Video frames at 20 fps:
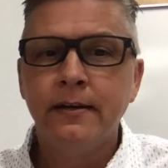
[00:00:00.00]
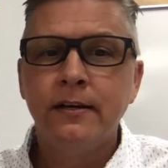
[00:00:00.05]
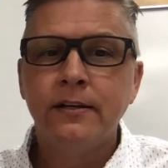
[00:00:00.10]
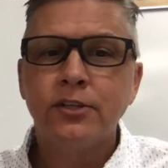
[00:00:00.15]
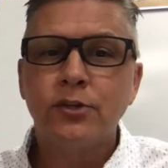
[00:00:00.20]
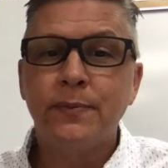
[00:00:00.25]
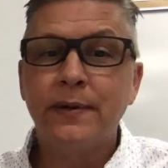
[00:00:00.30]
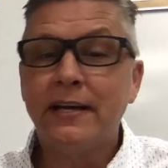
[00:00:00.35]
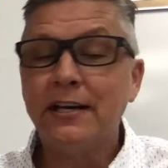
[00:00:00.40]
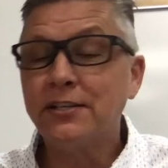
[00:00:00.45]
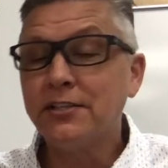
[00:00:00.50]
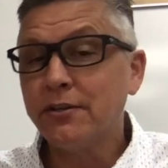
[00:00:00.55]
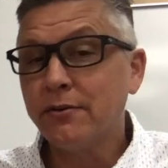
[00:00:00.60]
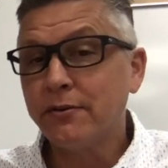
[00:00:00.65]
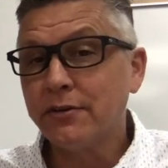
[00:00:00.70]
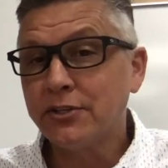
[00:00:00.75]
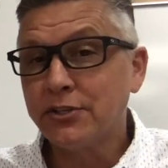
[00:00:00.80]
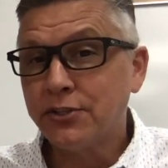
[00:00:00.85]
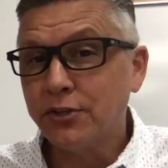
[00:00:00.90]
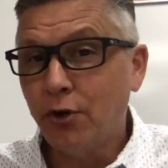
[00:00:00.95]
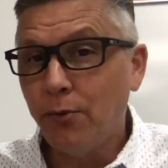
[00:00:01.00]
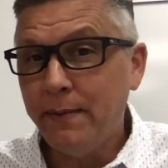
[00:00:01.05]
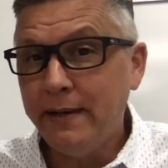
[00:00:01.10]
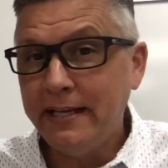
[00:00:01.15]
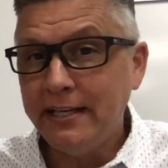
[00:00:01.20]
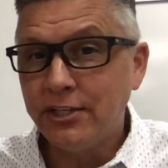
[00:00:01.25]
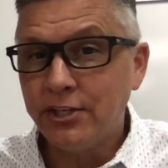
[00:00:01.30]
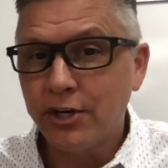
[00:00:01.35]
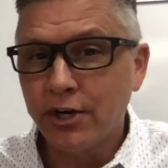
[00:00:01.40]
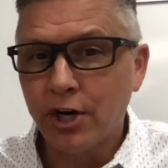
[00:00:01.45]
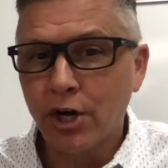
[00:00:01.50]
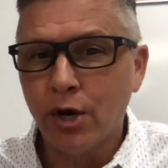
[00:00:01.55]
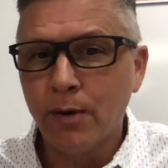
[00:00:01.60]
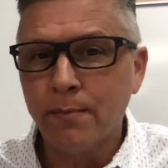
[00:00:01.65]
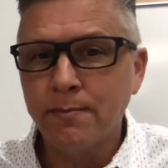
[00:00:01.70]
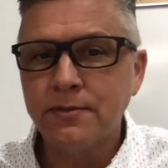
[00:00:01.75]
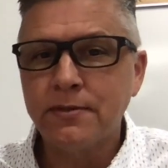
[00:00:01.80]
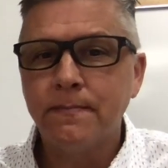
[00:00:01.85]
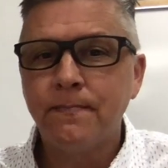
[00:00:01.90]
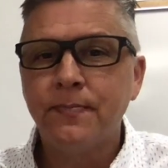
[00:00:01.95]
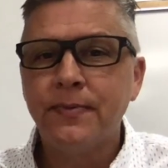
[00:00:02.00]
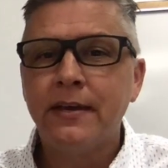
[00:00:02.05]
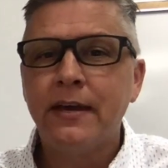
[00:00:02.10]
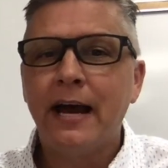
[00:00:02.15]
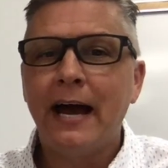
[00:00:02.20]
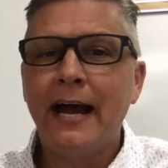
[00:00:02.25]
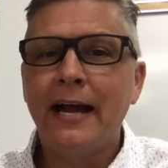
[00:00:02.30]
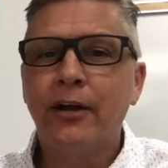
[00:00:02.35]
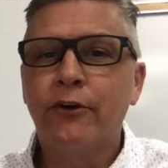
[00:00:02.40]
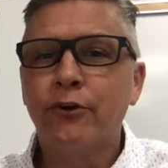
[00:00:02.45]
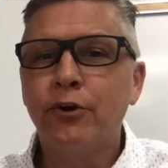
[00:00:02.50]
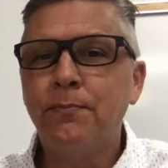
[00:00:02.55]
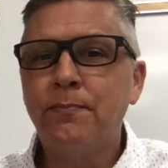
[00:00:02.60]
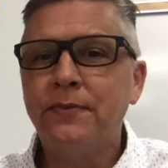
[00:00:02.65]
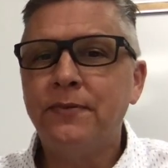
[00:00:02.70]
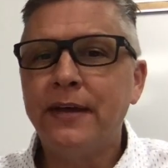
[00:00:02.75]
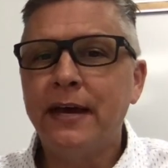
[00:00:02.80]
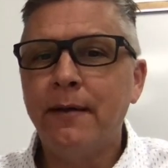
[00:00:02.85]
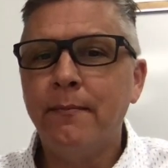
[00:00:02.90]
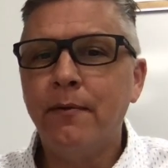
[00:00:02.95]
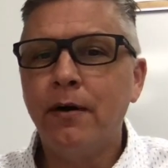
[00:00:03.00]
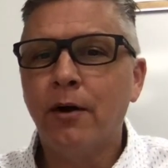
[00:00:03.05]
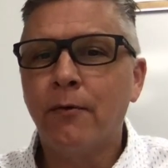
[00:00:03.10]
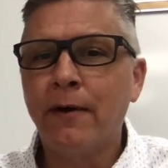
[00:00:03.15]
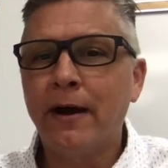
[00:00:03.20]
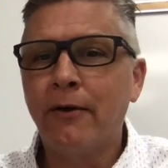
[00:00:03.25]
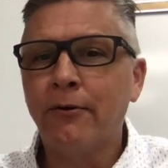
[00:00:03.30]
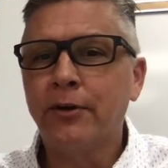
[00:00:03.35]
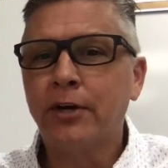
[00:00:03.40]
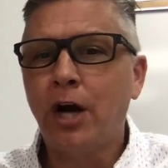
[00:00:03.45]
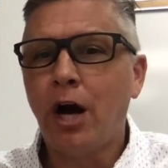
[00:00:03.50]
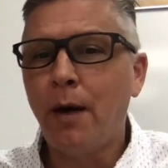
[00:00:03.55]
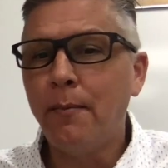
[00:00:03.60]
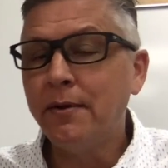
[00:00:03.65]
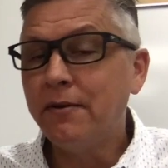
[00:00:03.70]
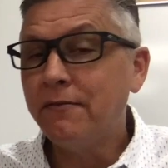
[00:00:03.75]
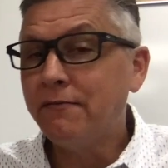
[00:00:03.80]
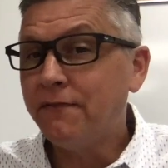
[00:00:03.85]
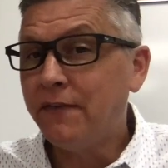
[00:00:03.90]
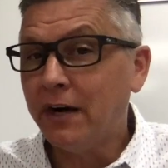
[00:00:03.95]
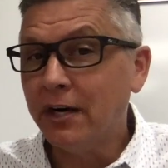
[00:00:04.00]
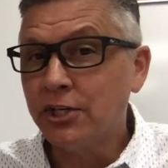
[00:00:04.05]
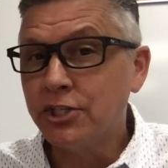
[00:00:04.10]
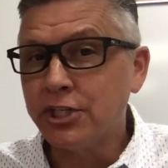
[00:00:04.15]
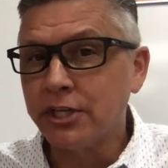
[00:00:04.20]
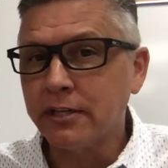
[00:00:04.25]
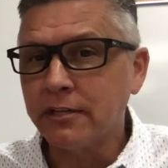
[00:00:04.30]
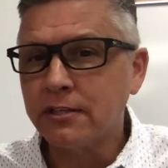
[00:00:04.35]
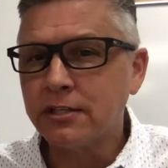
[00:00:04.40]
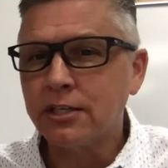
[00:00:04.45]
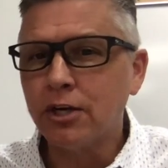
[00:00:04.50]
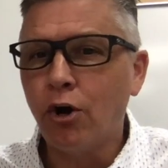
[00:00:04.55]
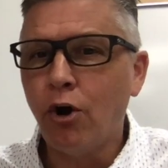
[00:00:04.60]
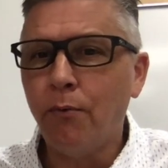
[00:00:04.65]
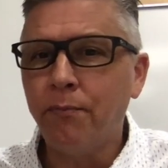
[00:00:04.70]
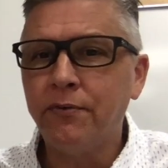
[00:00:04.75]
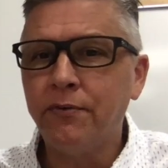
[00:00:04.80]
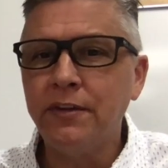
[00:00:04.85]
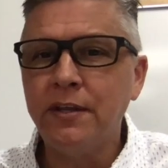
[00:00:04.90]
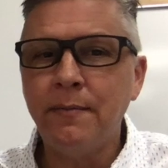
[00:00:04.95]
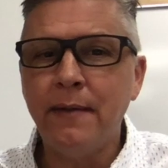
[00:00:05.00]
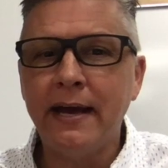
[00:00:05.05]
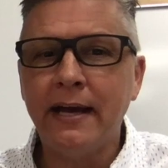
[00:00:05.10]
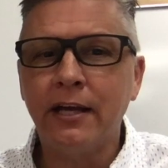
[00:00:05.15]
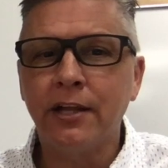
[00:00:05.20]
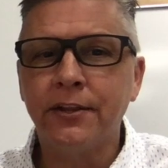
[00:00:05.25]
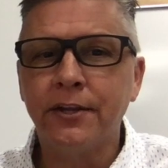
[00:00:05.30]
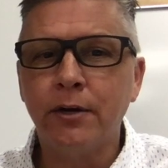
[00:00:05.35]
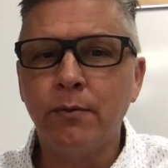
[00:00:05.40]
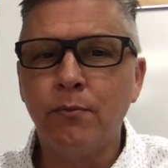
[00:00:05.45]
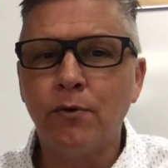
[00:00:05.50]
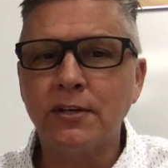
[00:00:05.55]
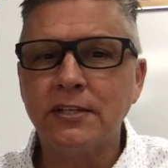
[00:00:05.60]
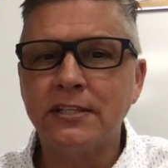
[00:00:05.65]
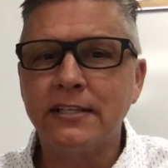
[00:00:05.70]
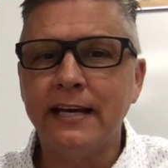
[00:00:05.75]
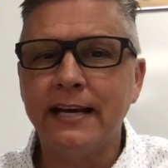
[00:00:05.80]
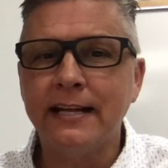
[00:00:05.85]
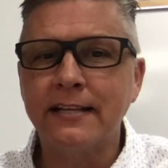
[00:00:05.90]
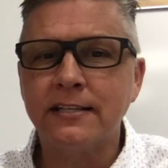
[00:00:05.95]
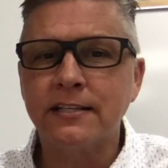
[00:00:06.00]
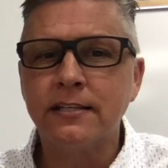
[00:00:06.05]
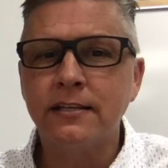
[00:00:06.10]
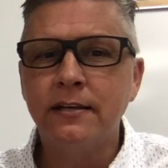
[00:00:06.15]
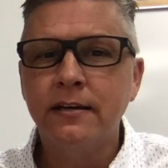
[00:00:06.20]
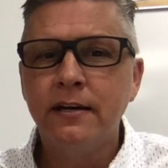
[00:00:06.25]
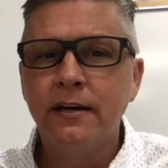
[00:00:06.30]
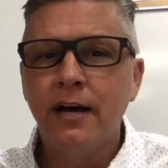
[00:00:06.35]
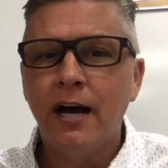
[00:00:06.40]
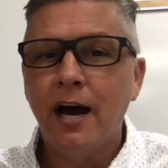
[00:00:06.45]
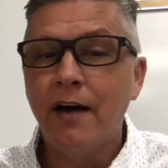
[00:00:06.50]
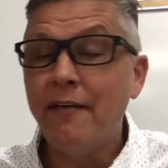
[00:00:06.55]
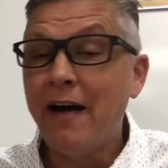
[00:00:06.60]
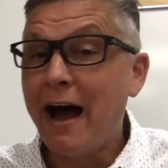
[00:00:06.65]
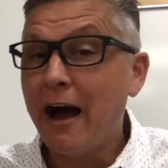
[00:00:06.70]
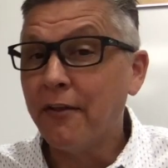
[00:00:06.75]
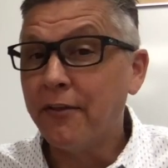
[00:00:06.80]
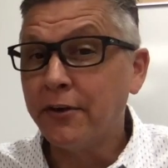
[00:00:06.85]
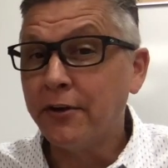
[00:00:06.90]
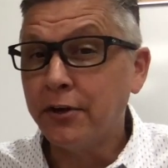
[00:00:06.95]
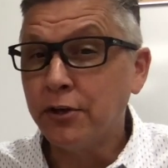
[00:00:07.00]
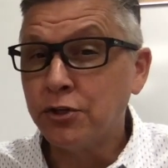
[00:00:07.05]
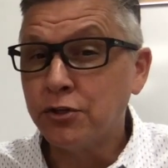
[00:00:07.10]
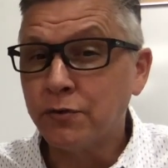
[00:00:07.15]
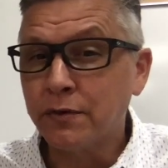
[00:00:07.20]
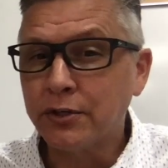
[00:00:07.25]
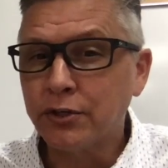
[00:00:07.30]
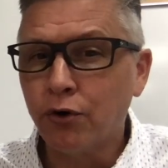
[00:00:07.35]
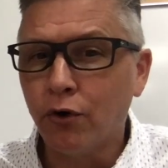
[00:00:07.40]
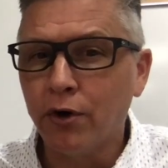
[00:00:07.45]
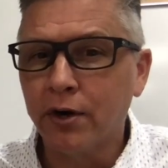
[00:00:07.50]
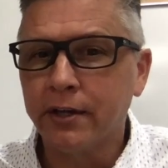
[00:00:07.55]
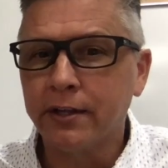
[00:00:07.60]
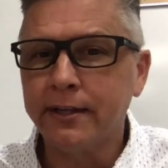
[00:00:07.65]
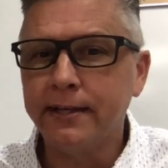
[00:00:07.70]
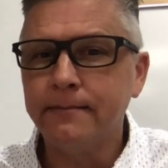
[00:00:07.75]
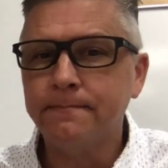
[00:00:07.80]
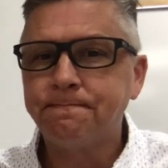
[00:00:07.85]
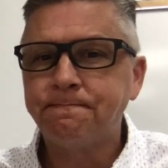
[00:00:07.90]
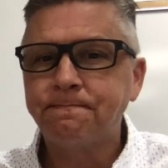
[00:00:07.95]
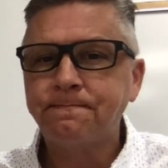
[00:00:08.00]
So because there are so many terms, I grouped them around common functions to hopefully make a little more sense of how they're used rhetorically.